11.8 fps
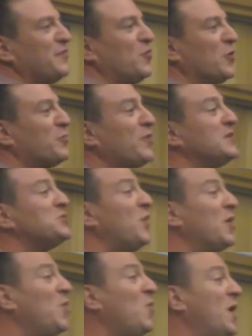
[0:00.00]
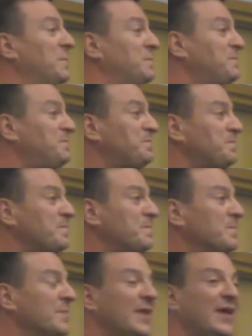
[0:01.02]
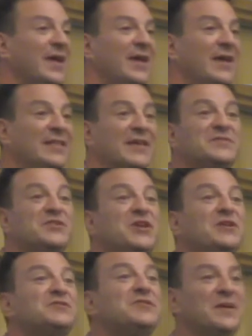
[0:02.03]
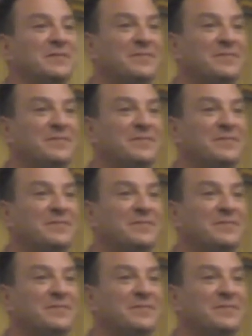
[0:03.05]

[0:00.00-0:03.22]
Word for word: WordPress 101. He lives in Houston.